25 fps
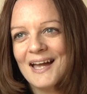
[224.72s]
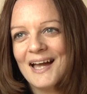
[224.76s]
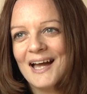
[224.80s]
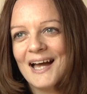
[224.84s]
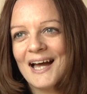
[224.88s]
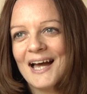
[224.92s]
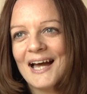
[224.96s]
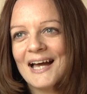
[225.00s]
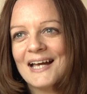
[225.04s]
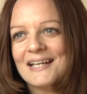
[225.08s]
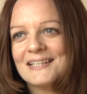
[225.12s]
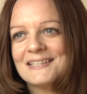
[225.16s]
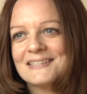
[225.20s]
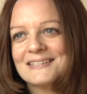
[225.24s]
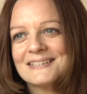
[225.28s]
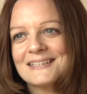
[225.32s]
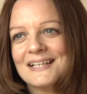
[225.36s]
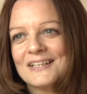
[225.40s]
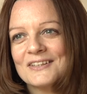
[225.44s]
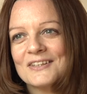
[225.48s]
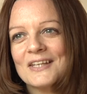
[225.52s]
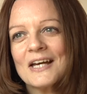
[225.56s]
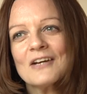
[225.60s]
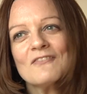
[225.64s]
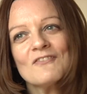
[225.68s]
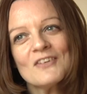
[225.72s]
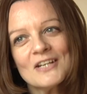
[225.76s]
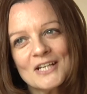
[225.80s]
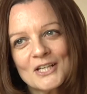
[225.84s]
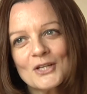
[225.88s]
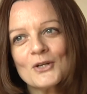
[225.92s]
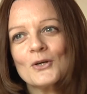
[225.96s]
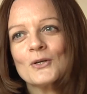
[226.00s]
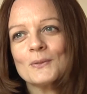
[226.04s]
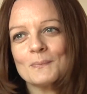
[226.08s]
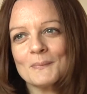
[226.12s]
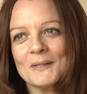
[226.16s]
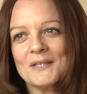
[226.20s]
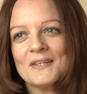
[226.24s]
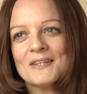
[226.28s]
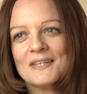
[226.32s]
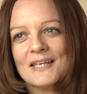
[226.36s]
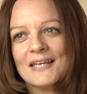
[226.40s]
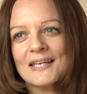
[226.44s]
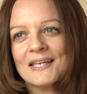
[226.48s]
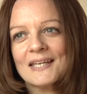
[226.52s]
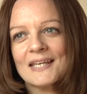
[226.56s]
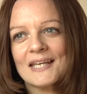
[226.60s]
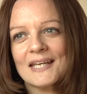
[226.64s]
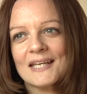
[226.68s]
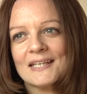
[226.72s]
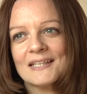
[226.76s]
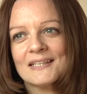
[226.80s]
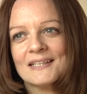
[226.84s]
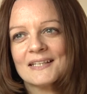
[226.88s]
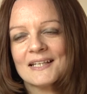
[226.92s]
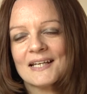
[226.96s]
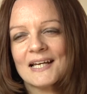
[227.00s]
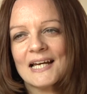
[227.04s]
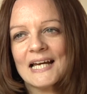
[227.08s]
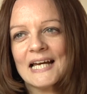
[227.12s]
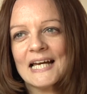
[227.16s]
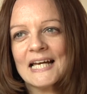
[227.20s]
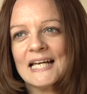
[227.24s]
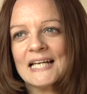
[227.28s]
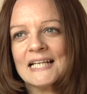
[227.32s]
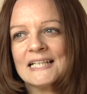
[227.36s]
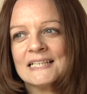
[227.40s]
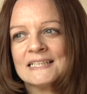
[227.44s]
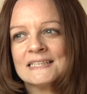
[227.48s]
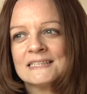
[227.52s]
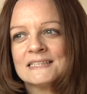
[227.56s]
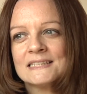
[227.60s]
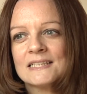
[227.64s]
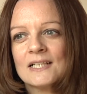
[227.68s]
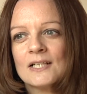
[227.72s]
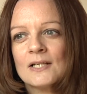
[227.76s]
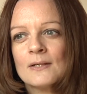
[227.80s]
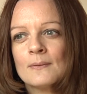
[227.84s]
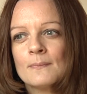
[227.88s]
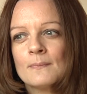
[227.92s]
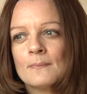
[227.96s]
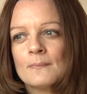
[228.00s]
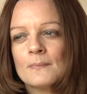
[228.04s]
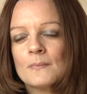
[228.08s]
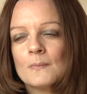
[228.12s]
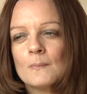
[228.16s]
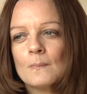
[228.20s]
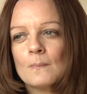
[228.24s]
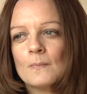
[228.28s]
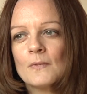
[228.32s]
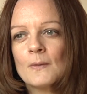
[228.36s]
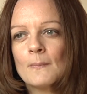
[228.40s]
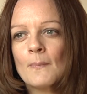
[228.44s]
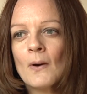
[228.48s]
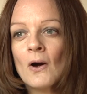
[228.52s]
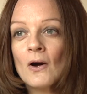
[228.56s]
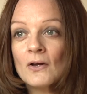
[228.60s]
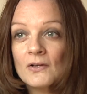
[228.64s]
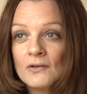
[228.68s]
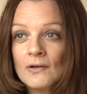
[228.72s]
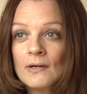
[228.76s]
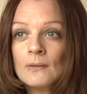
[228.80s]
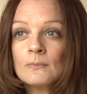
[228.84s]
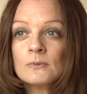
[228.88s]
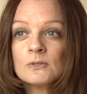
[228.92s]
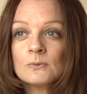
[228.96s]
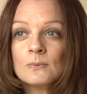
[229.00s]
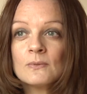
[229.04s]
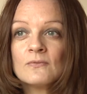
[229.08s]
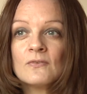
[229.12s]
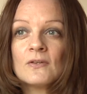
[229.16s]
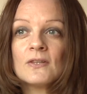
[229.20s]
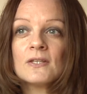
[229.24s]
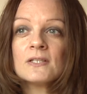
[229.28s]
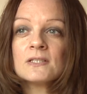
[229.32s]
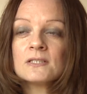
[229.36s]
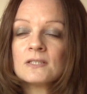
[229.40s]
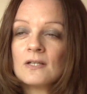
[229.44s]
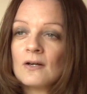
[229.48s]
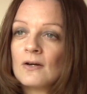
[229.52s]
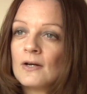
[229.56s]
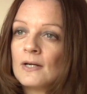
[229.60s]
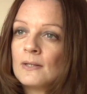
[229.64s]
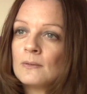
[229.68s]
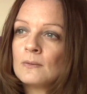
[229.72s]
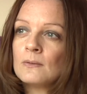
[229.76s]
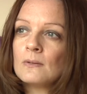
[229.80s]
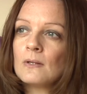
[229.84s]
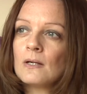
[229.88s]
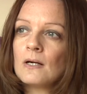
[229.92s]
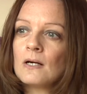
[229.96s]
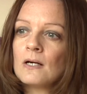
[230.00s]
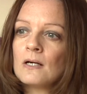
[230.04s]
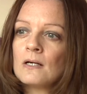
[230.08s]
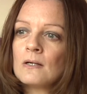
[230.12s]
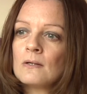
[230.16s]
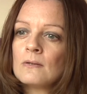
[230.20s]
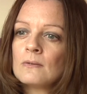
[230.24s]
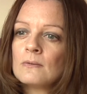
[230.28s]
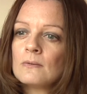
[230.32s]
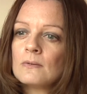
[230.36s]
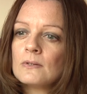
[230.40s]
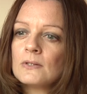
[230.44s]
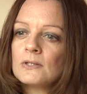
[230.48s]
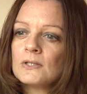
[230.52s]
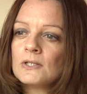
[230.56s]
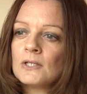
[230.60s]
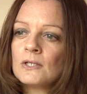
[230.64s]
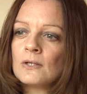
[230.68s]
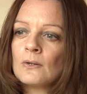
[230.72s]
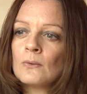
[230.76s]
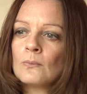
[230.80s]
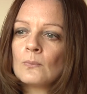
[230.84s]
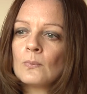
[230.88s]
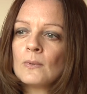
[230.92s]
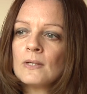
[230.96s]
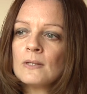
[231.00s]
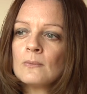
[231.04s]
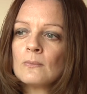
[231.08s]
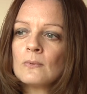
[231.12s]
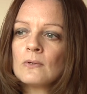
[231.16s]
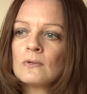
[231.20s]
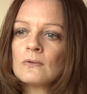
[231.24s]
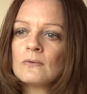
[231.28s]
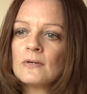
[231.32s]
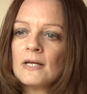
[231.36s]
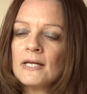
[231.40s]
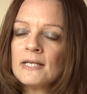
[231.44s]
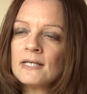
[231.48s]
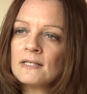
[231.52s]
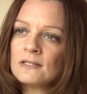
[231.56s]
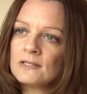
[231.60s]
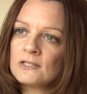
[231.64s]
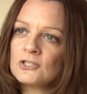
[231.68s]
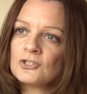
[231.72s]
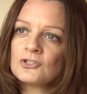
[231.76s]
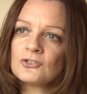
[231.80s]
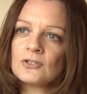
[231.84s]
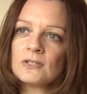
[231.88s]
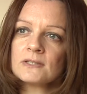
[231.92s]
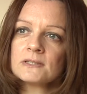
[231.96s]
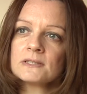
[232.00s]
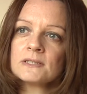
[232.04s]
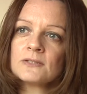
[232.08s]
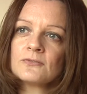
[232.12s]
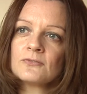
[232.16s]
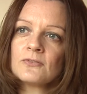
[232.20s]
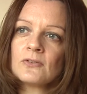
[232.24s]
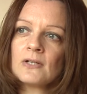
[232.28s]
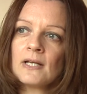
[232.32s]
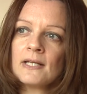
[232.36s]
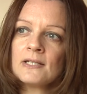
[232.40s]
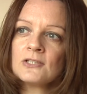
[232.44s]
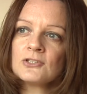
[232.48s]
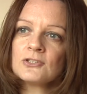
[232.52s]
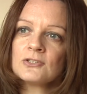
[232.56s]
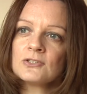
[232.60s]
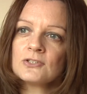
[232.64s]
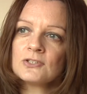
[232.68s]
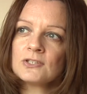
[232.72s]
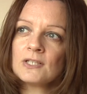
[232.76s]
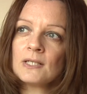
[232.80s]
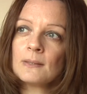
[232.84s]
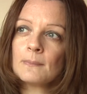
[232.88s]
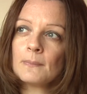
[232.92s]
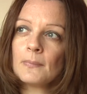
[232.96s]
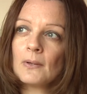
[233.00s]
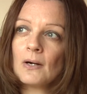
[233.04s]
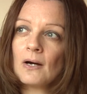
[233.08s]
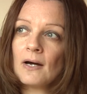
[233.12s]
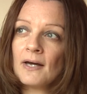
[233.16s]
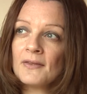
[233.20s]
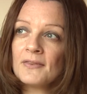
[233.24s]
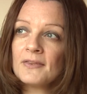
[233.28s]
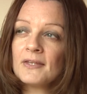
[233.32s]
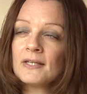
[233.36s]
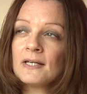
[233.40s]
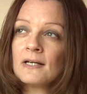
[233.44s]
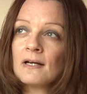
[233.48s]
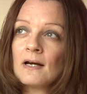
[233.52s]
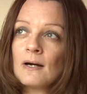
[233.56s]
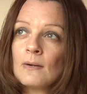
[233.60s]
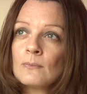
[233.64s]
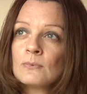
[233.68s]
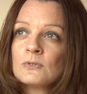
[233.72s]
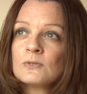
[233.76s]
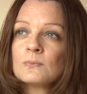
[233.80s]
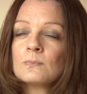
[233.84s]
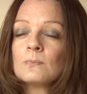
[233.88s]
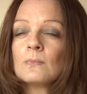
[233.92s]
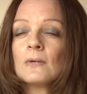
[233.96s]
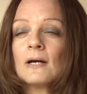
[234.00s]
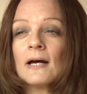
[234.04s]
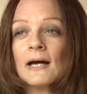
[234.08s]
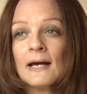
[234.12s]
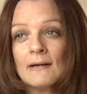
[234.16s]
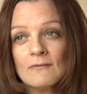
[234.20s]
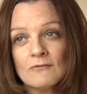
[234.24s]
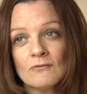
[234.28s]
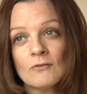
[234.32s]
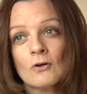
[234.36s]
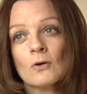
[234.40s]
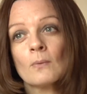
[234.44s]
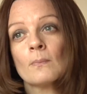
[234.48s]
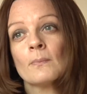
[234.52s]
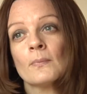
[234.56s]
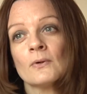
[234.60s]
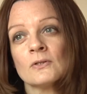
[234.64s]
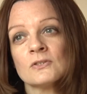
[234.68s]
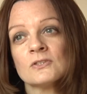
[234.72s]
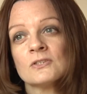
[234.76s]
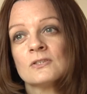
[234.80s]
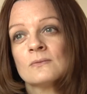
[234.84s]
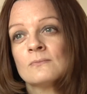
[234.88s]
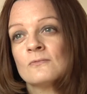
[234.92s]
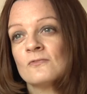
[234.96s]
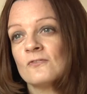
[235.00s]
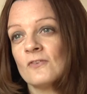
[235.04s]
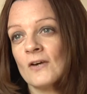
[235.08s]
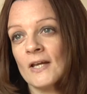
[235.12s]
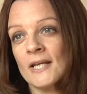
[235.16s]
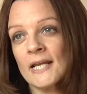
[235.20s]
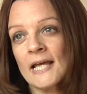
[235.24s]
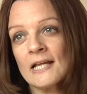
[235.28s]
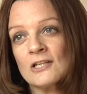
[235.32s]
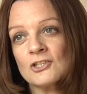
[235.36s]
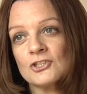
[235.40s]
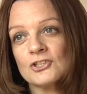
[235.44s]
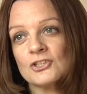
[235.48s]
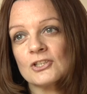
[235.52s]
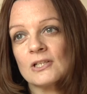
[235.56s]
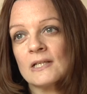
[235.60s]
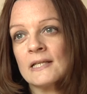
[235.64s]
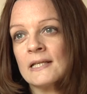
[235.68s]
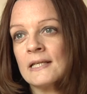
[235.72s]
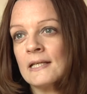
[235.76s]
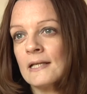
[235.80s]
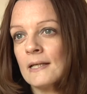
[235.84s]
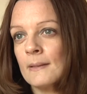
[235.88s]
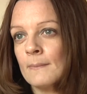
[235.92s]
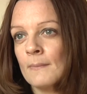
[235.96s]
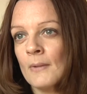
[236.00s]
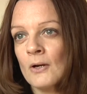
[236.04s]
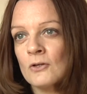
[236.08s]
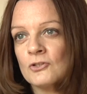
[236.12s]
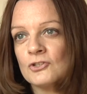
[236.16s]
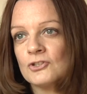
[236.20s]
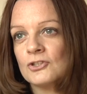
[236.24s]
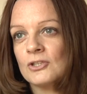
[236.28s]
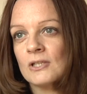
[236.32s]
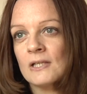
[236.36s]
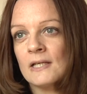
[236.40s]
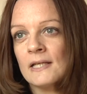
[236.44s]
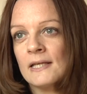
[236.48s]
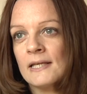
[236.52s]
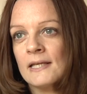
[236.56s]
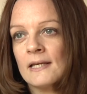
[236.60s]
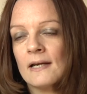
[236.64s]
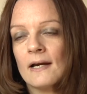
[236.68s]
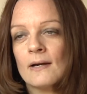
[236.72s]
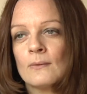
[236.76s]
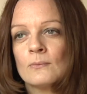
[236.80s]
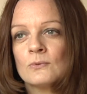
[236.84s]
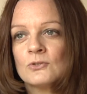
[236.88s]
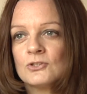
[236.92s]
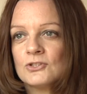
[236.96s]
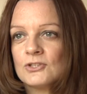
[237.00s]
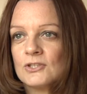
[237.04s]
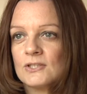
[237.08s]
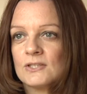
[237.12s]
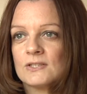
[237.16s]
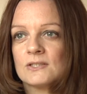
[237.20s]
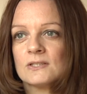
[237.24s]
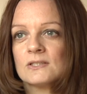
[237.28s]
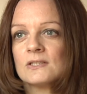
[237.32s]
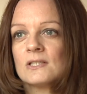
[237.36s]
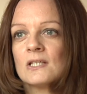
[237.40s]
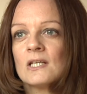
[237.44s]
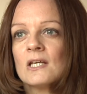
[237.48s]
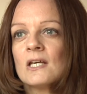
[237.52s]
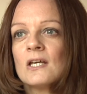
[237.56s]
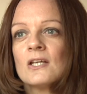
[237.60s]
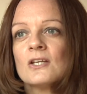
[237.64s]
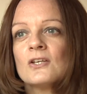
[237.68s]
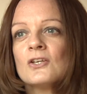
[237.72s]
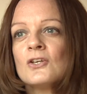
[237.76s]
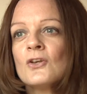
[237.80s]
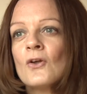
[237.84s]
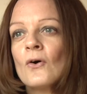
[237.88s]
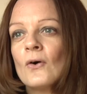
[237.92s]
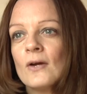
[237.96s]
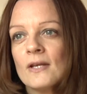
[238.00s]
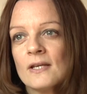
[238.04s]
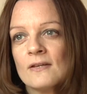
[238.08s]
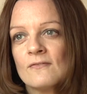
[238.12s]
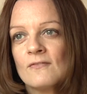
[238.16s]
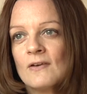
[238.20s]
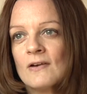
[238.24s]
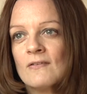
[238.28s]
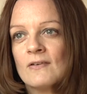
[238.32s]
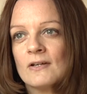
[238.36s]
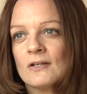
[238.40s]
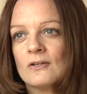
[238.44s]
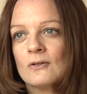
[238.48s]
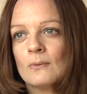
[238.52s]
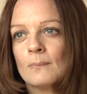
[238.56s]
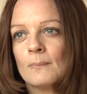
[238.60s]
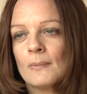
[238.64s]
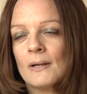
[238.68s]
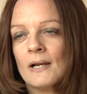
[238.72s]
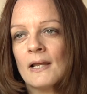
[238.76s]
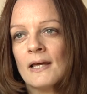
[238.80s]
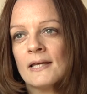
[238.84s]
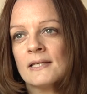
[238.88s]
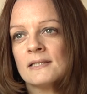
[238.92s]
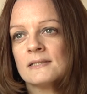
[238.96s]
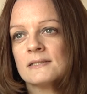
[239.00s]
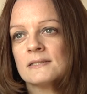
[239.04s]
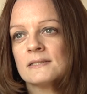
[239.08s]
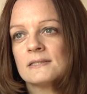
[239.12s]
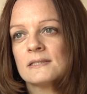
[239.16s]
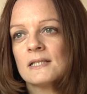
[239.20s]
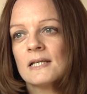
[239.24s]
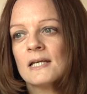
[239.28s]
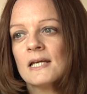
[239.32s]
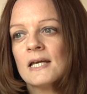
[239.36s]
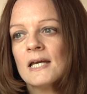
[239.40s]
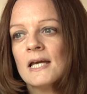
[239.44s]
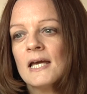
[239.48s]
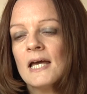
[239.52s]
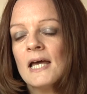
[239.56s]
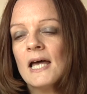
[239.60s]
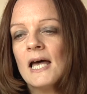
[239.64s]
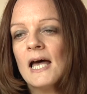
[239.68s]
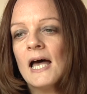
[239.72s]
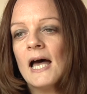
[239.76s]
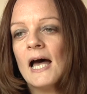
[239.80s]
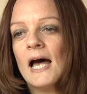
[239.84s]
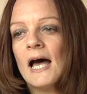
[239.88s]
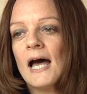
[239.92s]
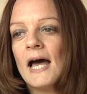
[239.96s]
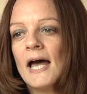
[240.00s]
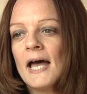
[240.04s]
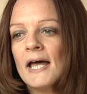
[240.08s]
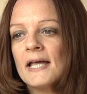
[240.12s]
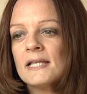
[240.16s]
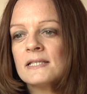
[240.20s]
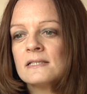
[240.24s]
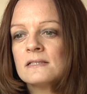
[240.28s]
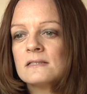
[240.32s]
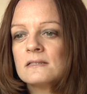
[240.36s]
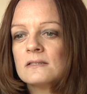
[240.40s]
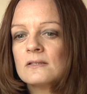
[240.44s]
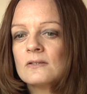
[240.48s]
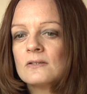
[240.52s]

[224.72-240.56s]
And that really got me thinking. And the partner I was with at the time, you know, we were in a destructive relationship. I think I was at rock bottom financially, emotionally. I was just not in a very good place. And